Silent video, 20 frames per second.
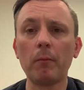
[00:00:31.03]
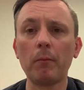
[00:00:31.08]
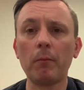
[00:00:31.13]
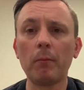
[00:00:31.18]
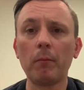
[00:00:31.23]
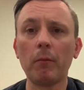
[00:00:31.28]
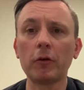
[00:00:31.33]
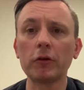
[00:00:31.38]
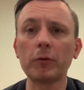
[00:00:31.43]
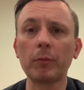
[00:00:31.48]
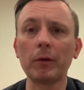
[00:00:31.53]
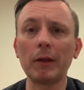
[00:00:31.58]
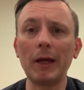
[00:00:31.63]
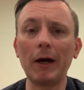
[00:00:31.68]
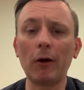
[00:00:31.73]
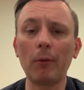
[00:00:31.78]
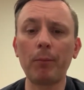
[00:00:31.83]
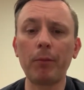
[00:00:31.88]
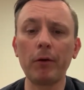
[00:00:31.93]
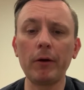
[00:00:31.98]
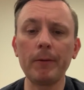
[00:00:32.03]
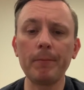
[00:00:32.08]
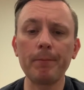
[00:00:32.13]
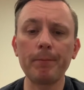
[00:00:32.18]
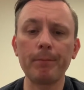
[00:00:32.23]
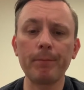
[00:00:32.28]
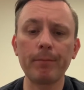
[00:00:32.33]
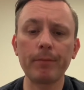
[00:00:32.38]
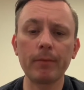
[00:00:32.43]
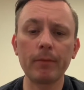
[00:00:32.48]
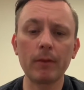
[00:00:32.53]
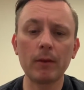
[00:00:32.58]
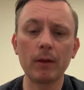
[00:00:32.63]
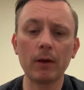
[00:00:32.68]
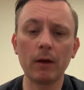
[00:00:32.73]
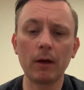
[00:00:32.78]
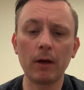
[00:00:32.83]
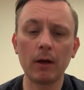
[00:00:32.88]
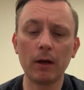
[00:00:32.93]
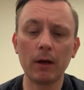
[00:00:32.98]
Multiple output.
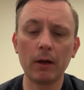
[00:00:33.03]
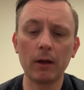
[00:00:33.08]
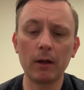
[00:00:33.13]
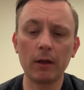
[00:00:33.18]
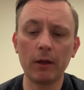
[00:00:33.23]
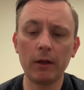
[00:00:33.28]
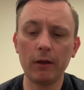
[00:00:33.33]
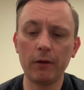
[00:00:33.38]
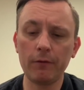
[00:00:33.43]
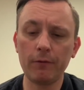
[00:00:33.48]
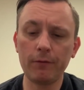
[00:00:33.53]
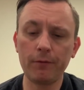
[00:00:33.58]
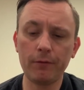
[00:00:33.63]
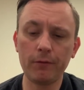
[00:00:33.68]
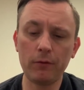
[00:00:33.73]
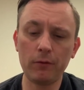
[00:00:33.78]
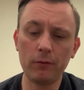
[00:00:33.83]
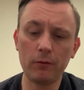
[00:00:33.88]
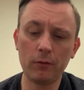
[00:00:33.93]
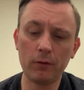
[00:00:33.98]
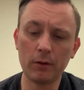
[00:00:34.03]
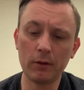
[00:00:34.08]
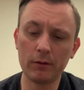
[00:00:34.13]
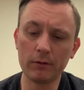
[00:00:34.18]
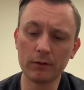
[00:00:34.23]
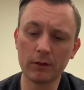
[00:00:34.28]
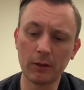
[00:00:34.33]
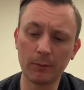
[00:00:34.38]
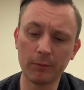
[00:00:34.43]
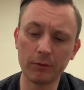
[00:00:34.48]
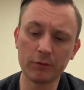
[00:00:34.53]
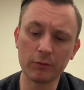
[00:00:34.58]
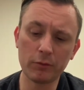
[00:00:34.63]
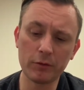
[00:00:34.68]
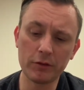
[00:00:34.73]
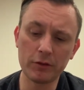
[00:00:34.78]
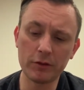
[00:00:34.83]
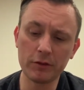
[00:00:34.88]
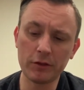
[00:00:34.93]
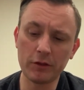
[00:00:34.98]
And there's a couple
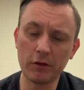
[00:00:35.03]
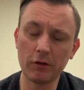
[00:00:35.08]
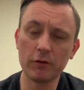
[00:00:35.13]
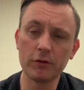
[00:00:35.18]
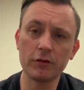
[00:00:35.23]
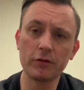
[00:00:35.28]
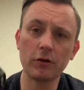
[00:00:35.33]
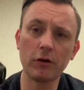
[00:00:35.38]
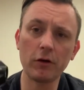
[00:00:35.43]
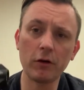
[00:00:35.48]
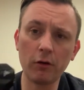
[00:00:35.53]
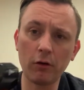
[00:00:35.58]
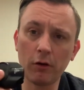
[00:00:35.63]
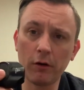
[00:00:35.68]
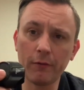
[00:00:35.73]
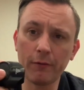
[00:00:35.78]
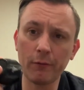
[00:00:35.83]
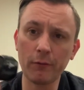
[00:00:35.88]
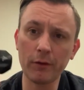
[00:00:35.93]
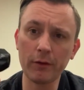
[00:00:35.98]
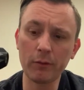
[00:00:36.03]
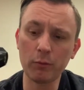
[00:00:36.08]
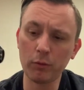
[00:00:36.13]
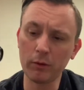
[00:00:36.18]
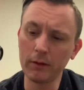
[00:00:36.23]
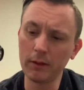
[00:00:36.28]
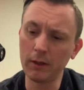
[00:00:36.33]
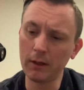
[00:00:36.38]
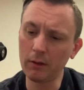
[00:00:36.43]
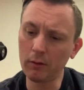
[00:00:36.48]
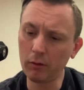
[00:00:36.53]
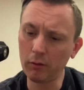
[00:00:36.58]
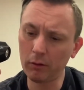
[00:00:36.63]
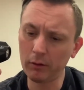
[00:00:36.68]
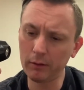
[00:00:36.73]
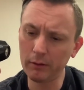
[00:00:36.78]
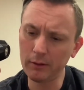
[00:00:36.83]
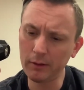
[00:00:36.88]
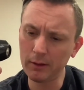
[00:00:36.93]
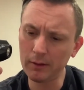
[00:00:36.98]
switches here, starting off with what they
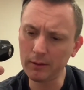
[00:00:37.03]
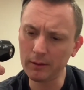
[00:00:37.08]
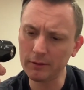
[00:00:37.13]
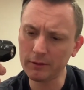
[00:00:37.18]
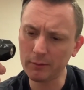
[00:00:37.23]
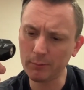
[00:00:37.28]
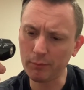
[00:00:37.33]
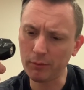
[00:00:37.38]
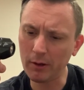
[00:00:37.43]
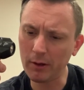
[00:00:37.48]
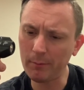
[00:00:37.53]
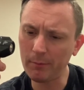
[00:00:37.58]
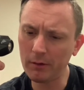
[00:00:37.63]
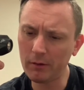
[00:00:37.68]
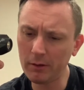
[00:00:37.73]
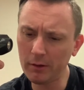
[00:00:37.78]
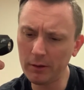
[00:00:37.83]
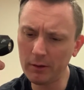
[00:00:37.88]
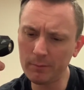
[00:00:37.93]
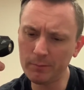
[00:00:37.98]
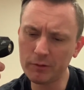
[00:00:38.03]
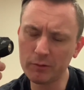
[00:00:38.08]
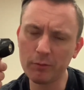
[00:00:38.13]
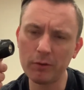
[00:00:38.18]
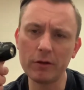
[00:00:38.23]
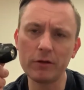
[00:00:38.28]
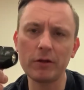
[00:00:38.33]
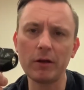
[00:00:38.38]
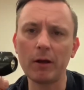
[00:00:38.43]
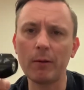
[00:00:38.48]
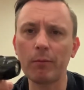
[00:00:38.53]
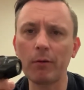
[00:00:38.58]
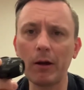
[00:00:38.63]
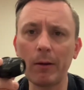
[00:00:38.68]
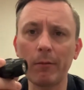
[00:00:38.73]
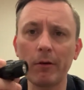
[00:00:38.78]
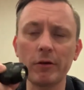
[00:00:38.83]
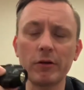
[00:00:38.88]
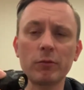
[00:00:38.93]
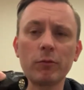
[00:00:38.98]
call I think it's the primary switch. Yeah,
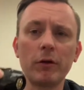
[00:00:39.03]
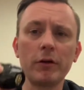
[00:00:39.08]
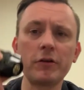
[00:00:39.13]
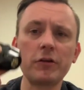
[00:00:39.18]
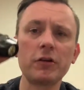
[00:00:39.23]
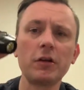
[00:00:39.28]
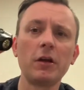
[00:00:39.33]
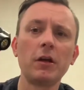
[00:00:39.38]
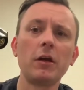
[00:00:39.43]
primary switch.